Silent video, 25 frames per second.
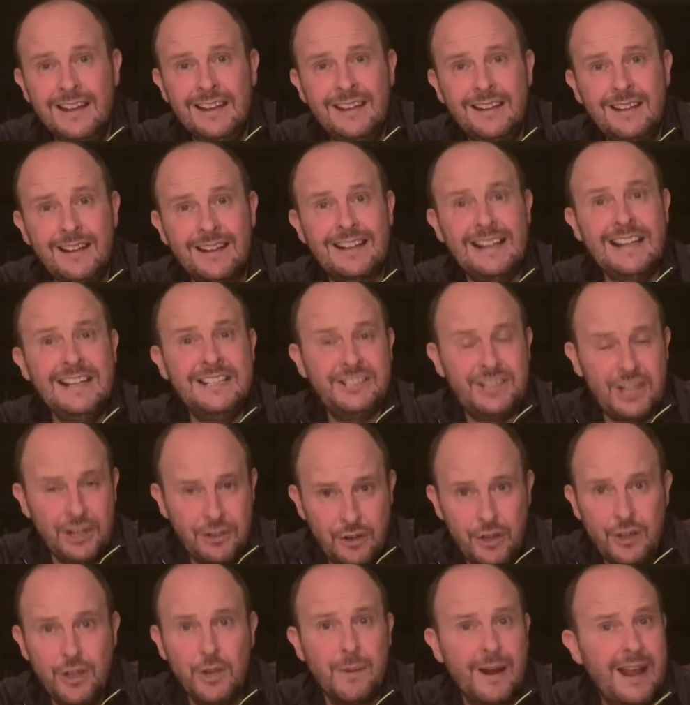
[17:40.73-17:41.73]
at least you
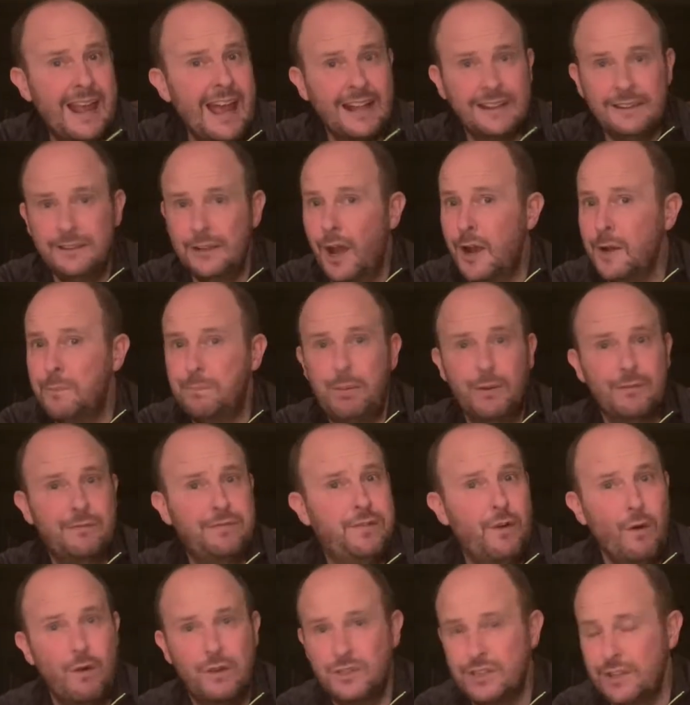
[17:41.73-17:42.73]
knew you were getting out. But
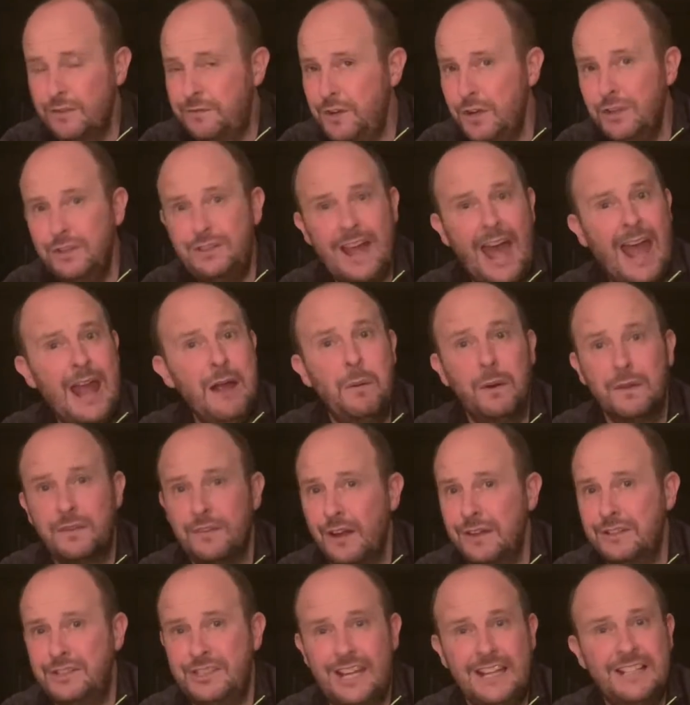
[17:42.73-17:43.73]
folks, if you die
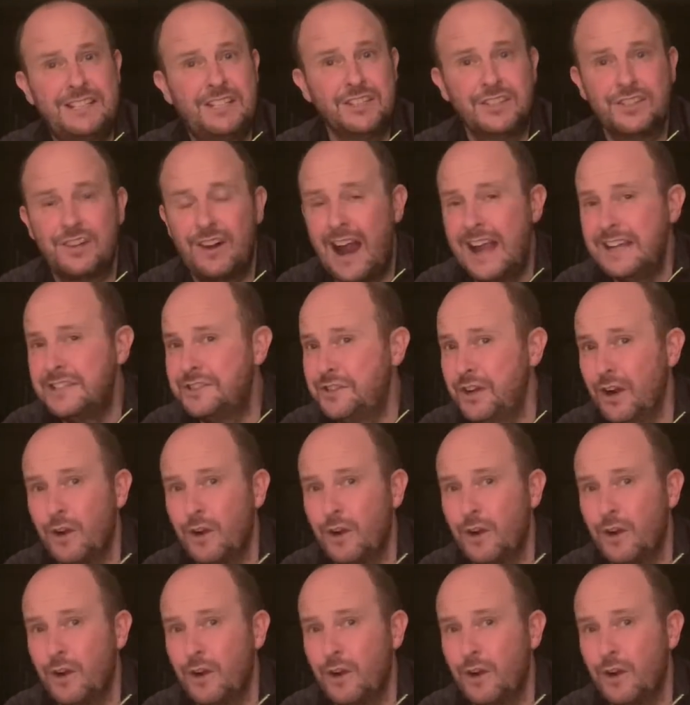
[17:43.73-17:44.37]
without Jesus Christ,